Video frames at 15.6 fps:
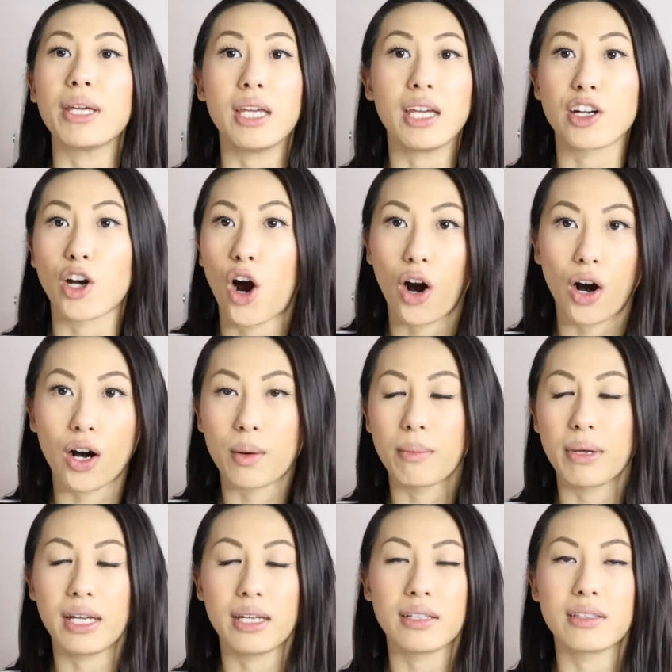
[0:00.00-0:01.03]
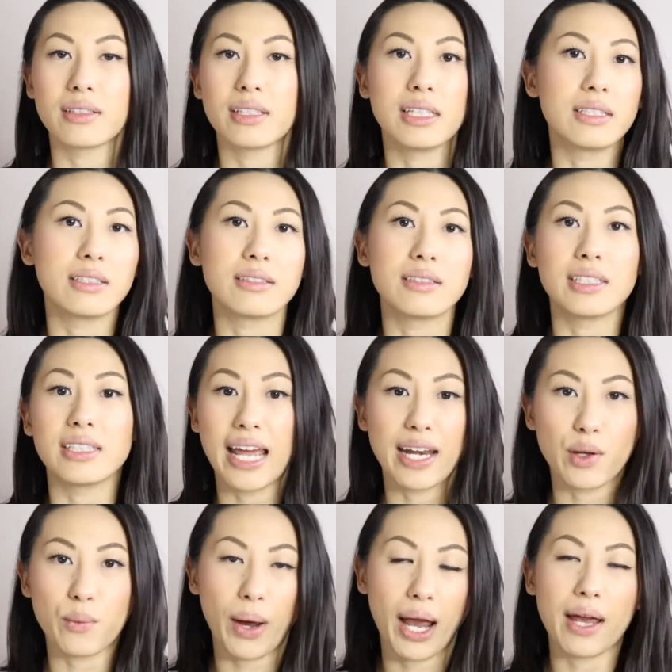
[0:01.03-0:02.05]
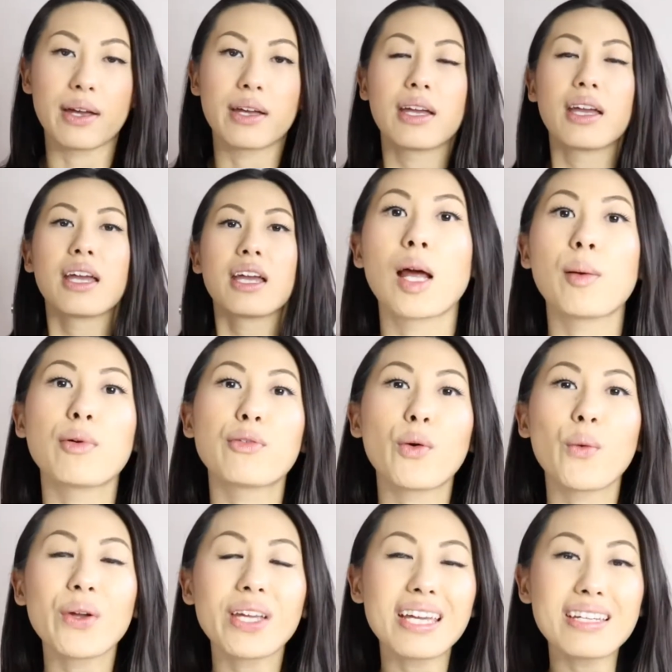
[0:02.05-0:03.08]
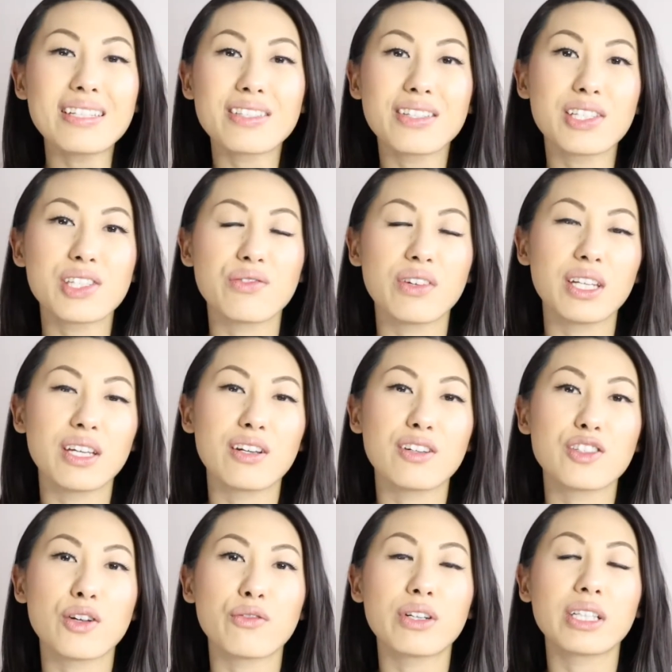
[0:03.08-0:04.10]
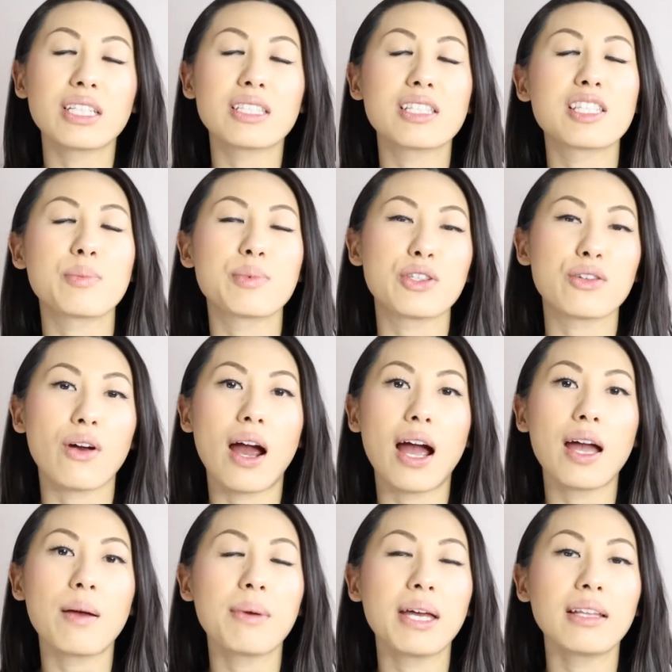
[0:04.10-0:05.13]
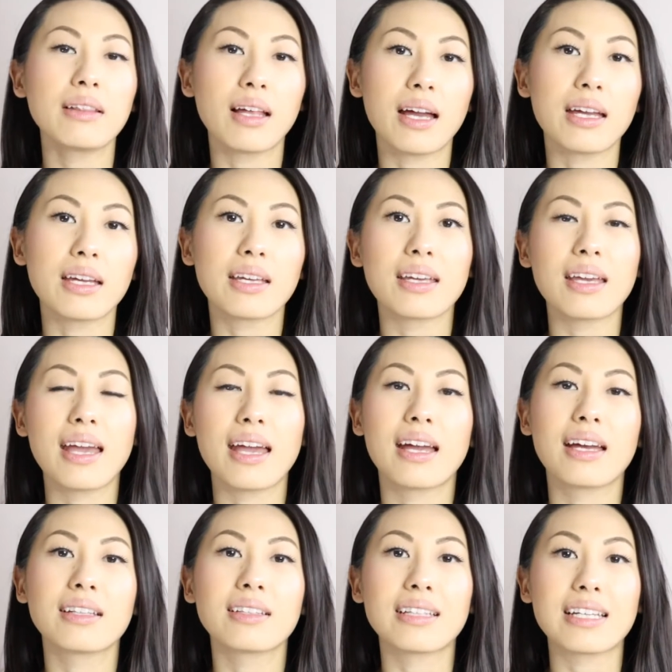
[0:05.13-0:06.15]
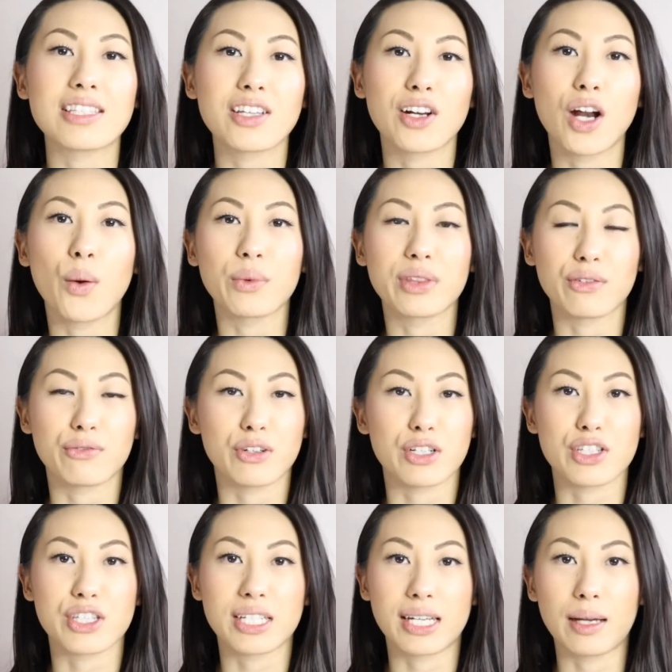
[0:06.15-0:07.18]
be in harm in, in, in any way. Now, before we get into this video, don't forget to subscribe and like, and let's get on with the first